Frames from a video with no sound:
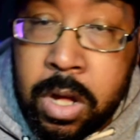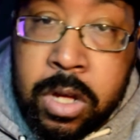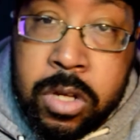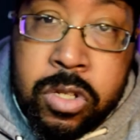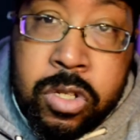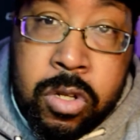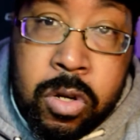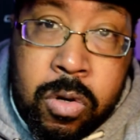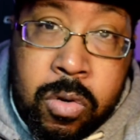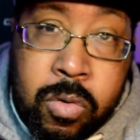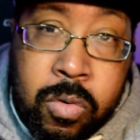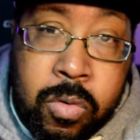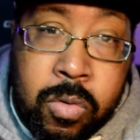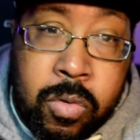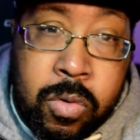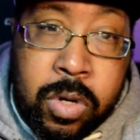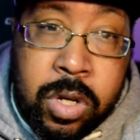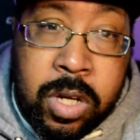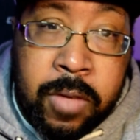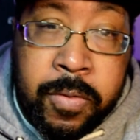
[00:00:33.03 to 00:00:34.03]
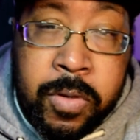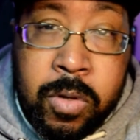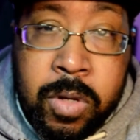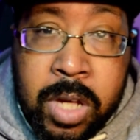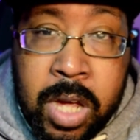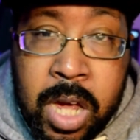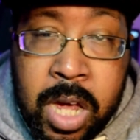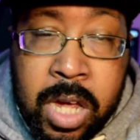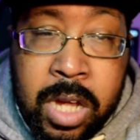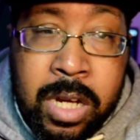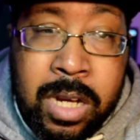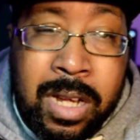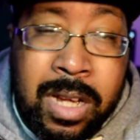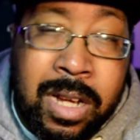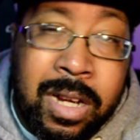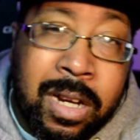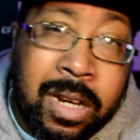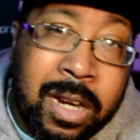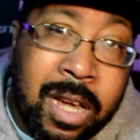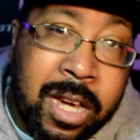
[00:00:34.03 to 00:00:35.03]
So if you can,
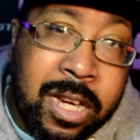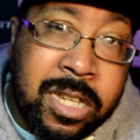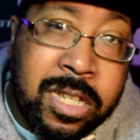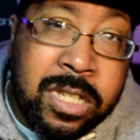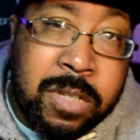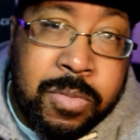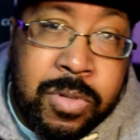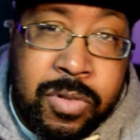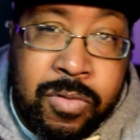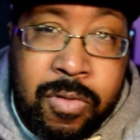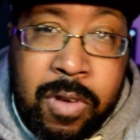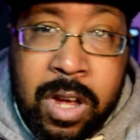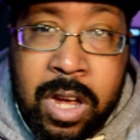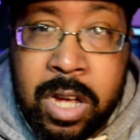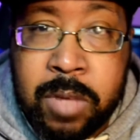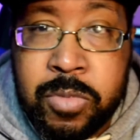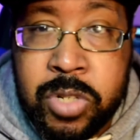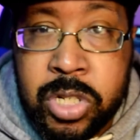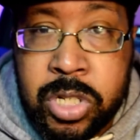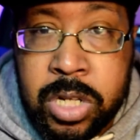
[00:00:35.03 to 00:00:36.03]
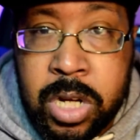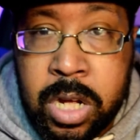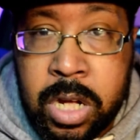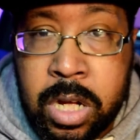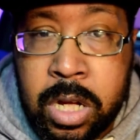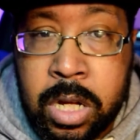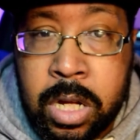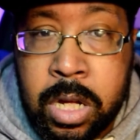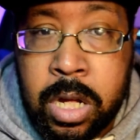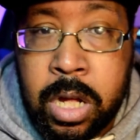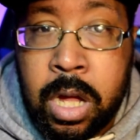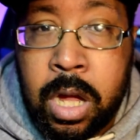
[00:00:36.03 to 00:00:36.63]
like, subscribe, share.